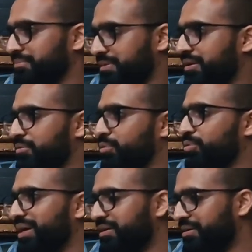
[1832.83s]
Then
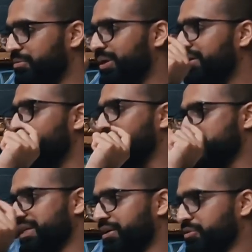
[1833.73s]
when did you
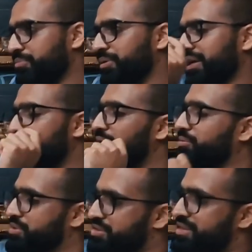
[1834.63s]
actually get your break?
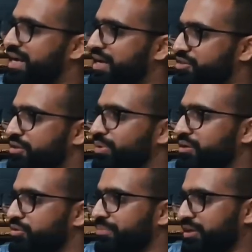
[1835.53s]
Was it actually when
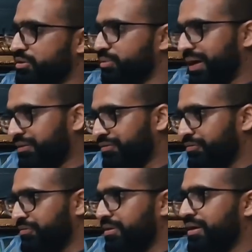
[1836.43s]
you met your
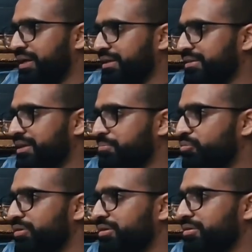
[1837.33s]
wife at that
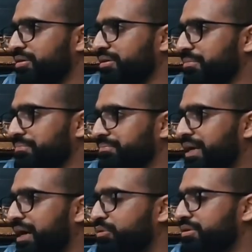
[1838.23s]
point?
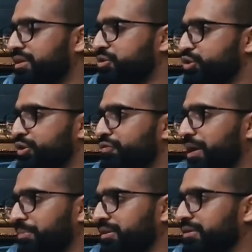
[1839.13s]
How did that shift
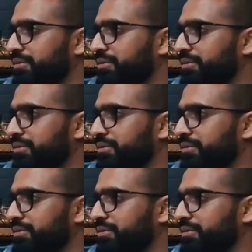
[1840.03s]
happen then?